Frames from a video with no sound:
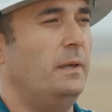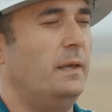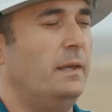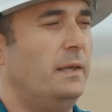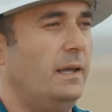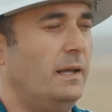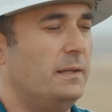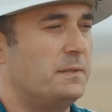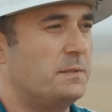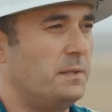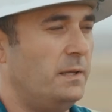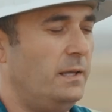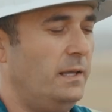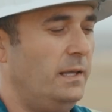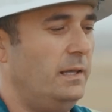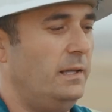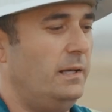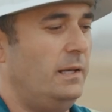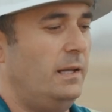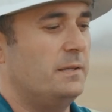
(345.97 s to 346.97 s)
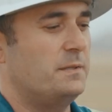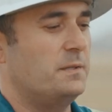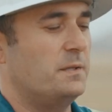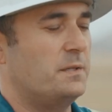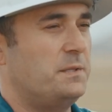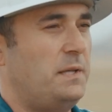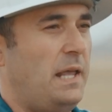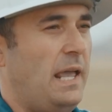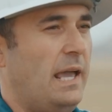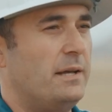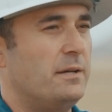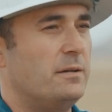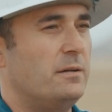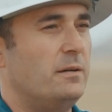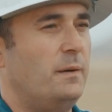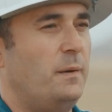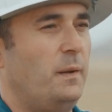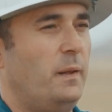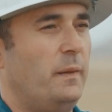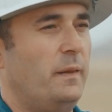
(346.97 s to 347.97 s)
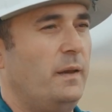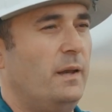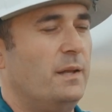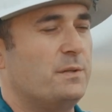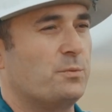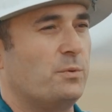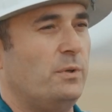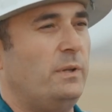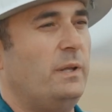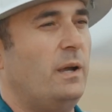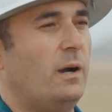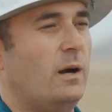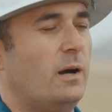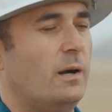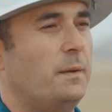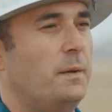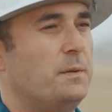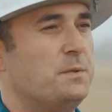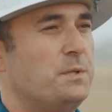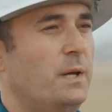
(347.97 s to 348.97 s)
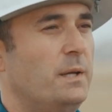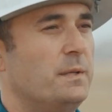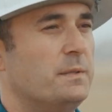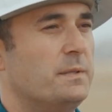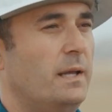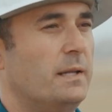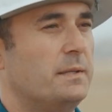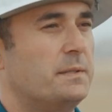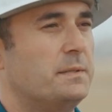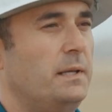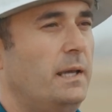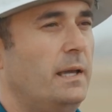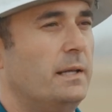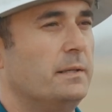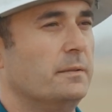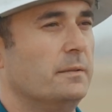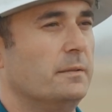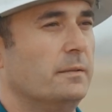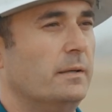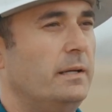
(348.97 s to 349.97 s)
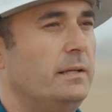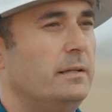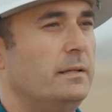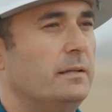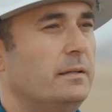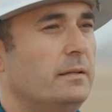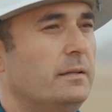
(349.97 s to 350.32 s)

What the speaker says: It gets in as a standard, and then it's really hard to change that standard, right?